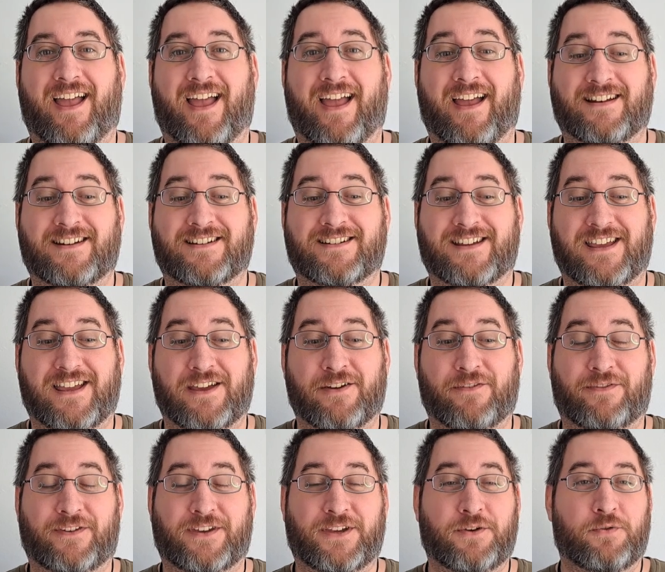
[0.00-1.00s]
And
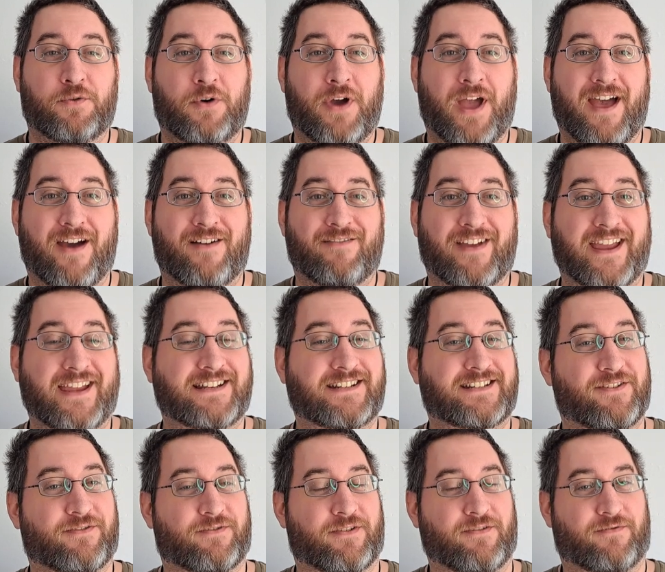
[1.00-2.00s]
if you have a
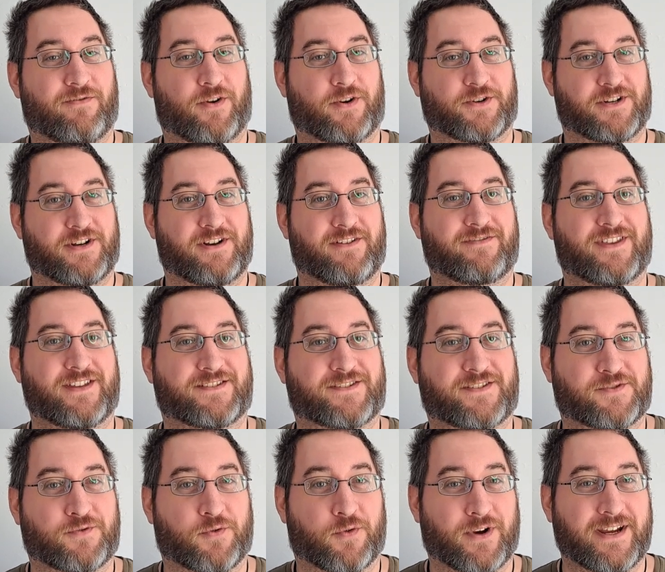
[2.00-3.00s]
different version of this
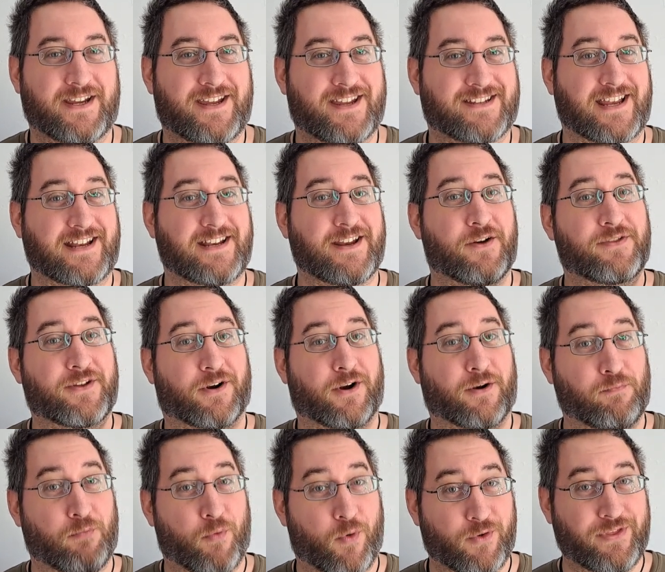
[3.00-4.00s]
story, because I know there
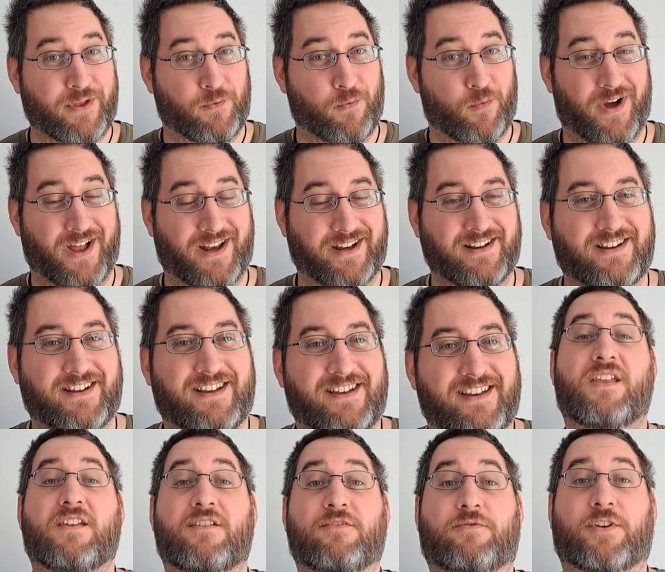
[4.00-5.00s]
are more than one,
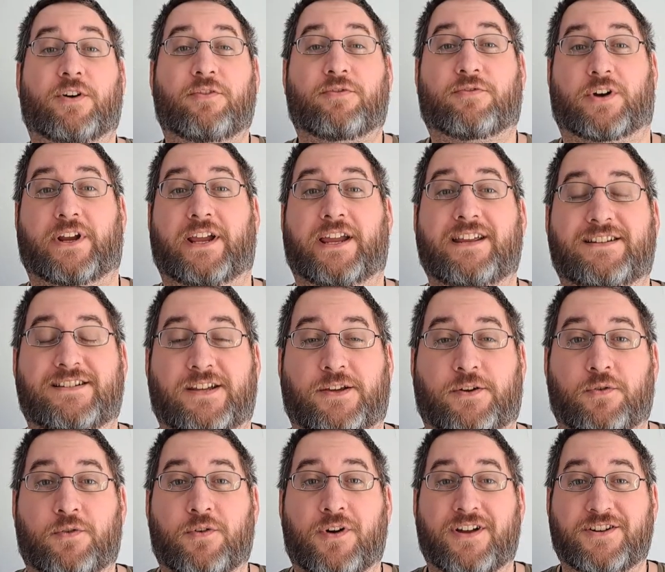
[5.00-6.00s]
feel free
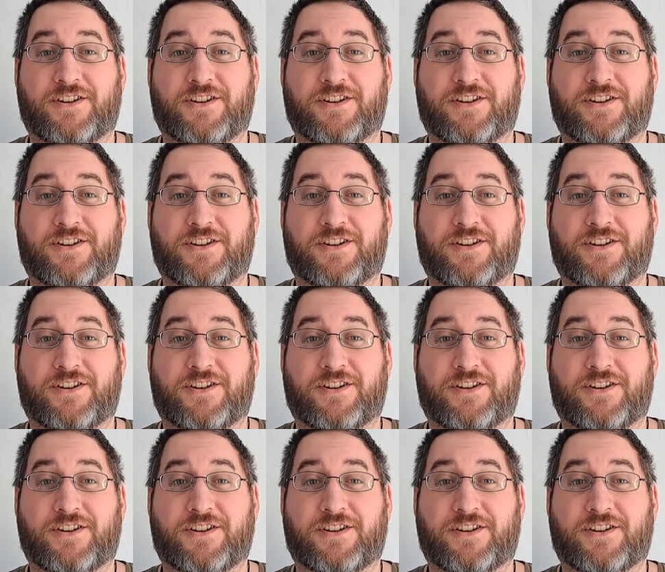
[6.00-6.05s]
to